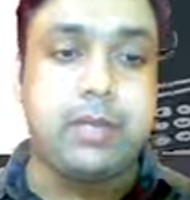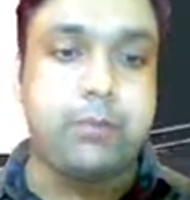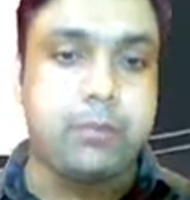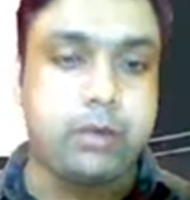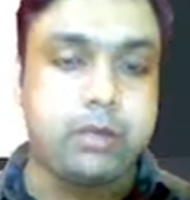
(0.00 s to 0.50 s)

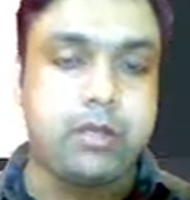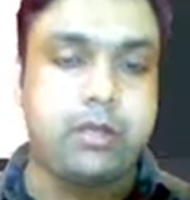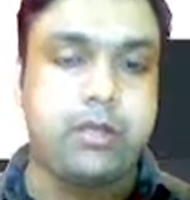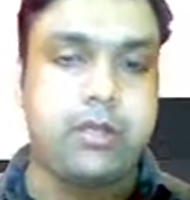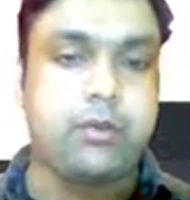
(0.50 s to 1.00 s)

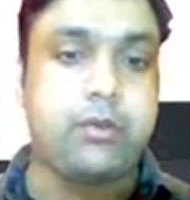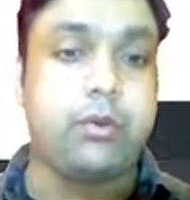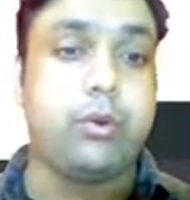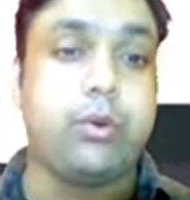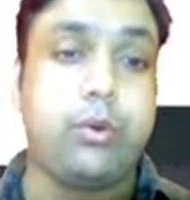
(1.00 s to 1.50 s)
important if you
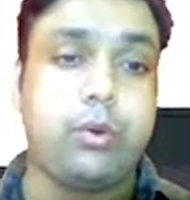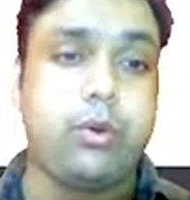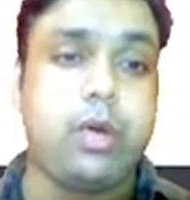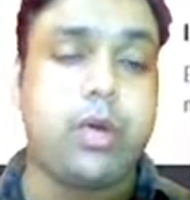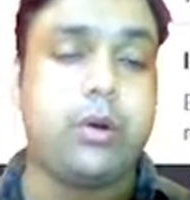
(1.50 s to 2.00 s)
don't
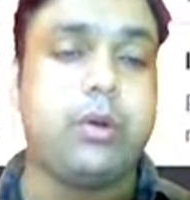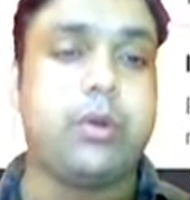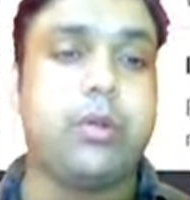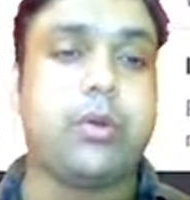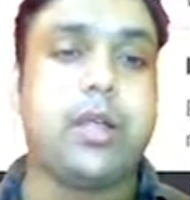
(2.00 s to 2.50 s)
know
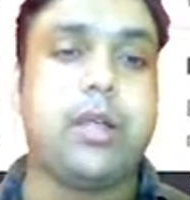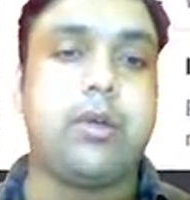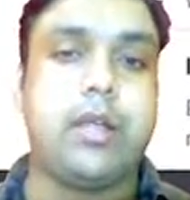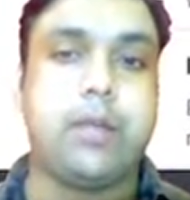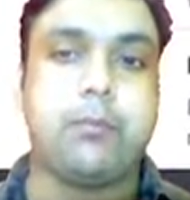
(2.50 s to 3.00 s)
how you can
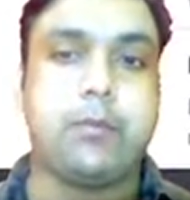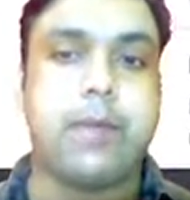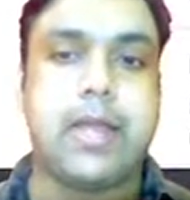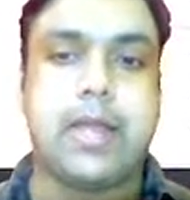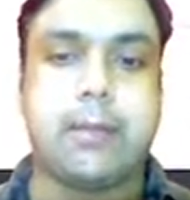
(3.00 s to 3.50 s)
develop
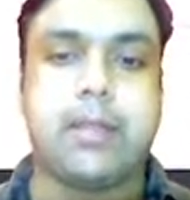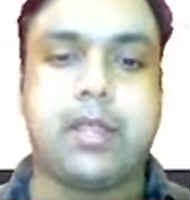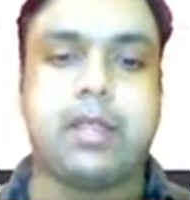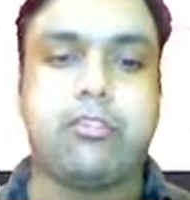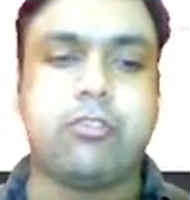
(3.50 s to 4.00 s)
mobile
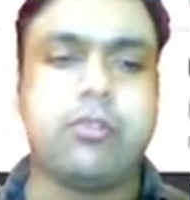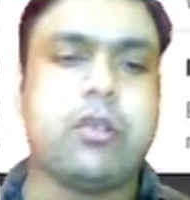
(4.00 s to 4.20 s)
applications,